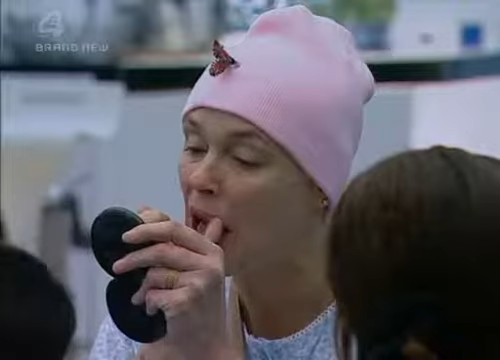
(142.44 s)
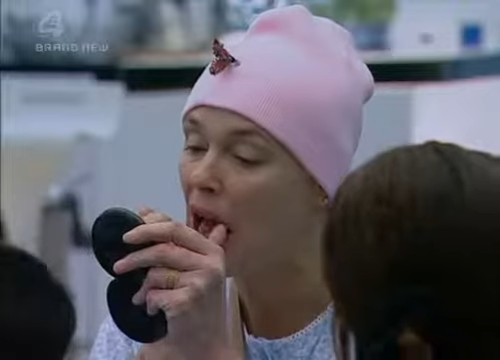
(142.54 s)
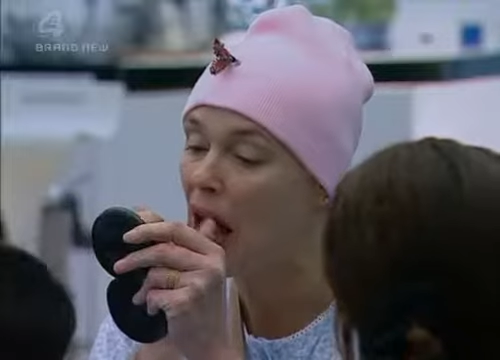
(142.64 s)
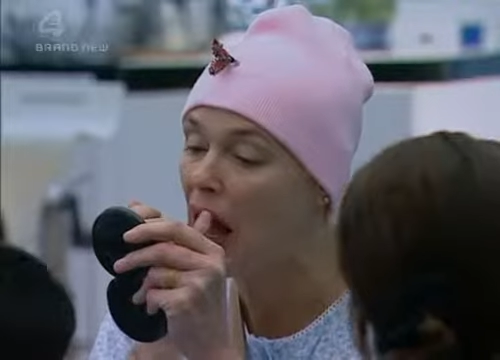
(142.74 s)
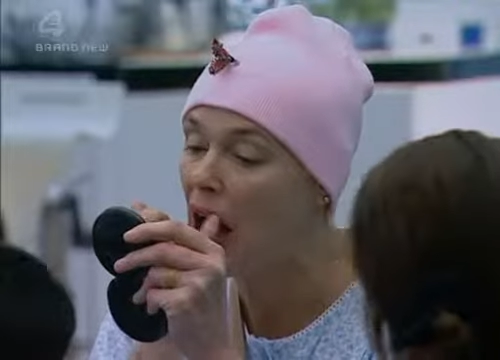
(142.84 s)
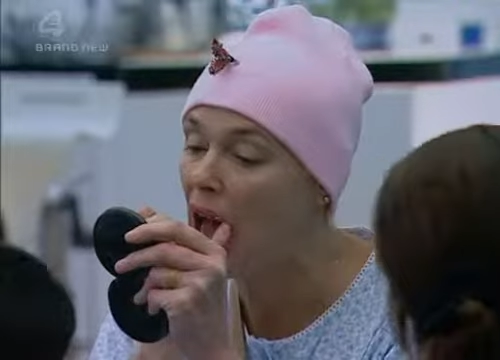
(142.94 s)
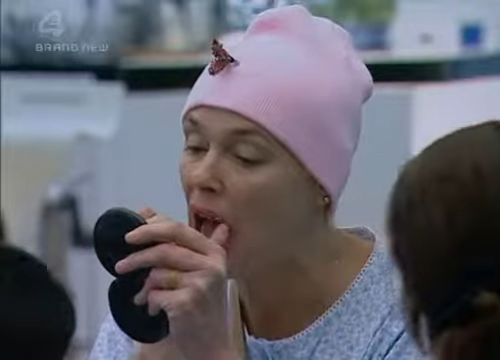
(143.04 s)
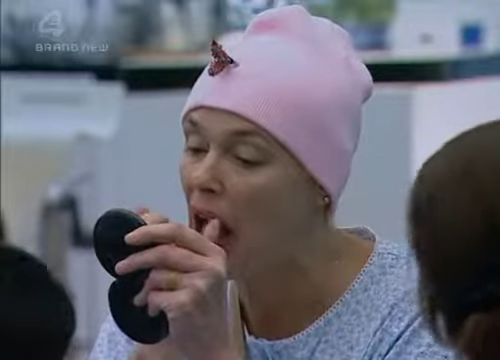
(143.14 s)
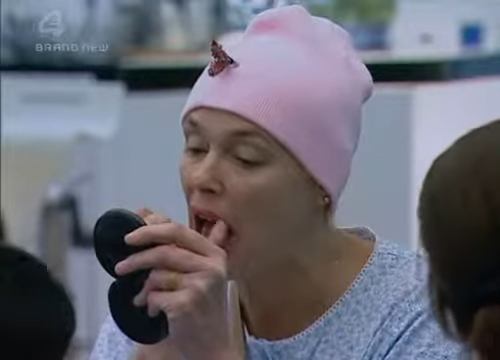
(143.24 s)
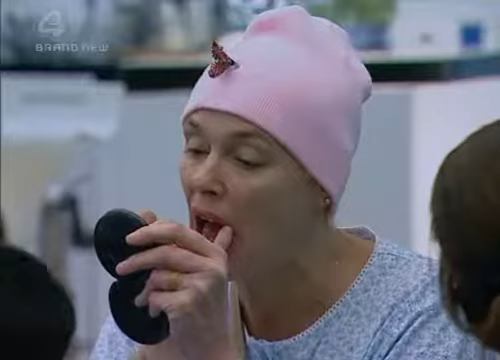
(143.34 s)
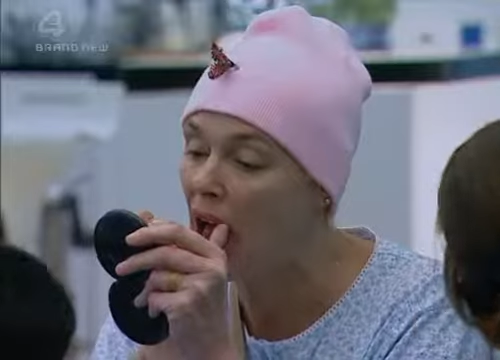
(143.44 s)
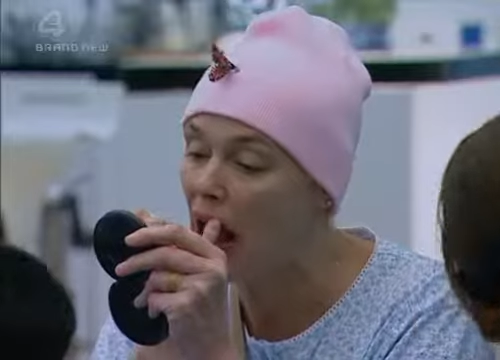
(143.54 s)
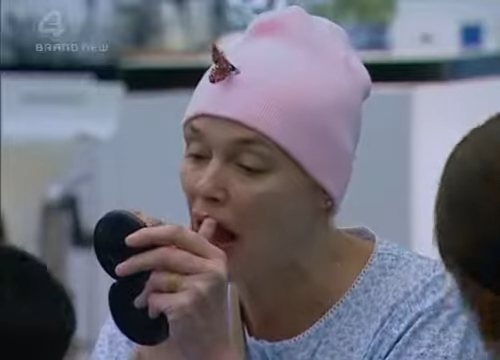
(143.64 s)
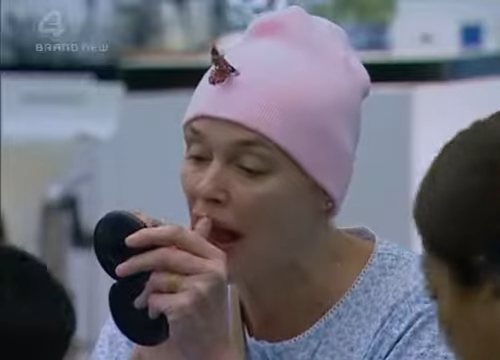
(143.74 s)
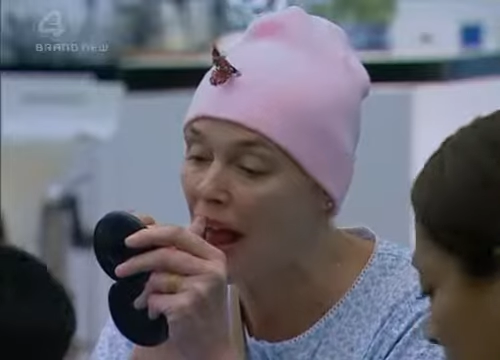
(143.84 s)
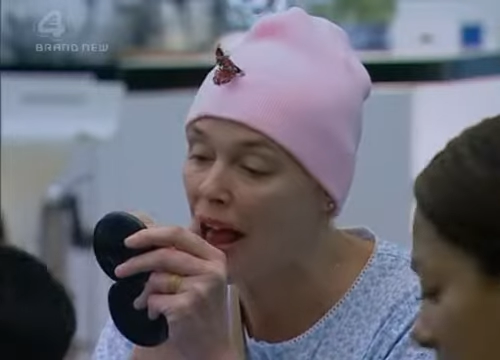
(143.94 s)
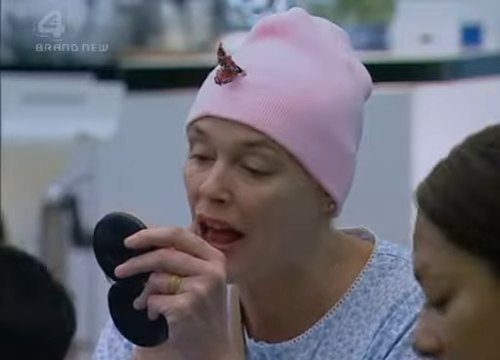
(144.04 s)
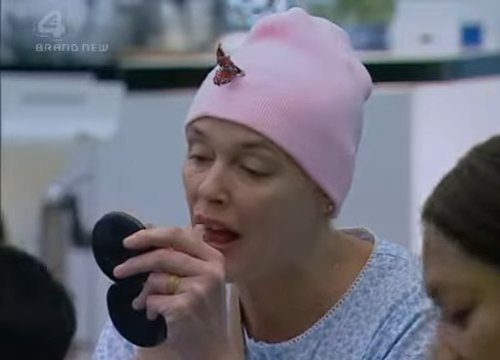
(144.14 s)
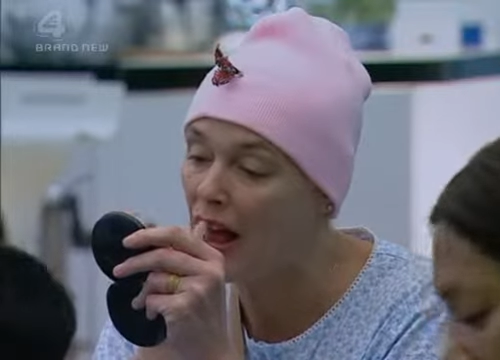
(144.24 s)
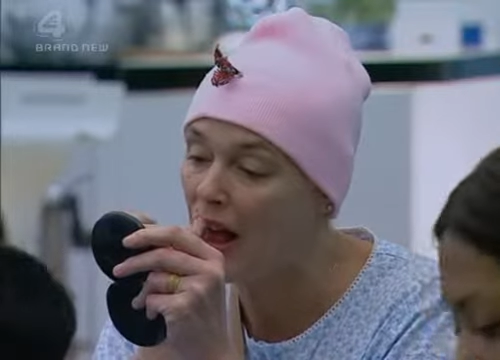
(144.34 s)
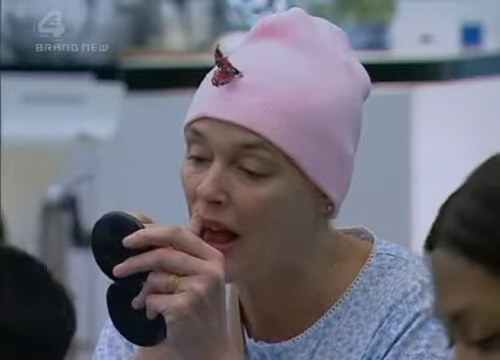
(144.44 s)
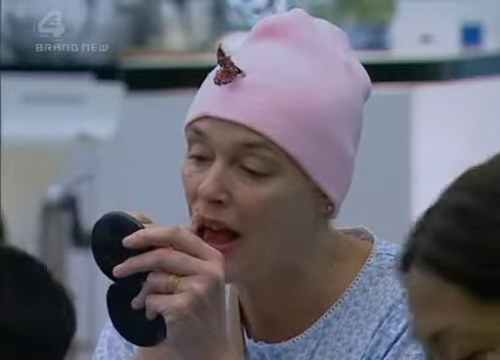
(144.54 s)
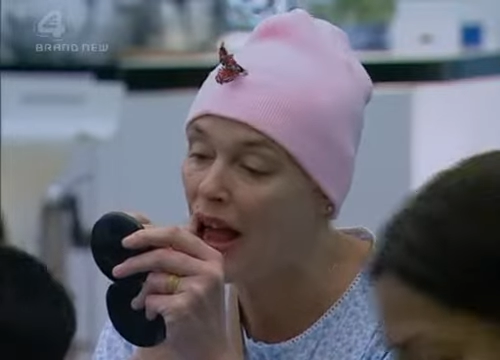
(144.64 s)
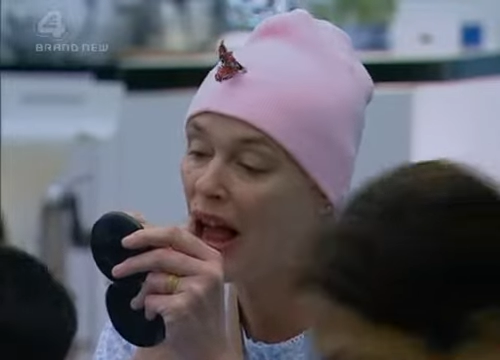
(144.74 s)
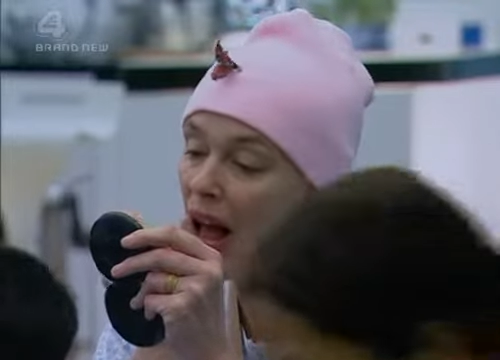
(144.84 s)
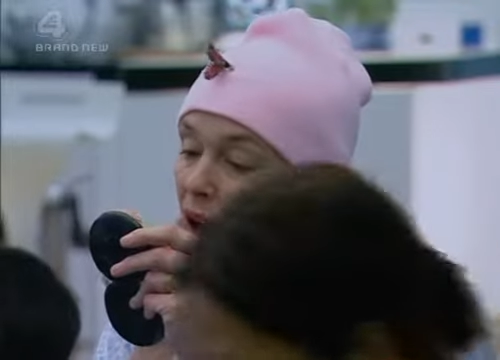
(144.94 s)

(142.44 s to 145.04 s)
And, of course, it's not good to be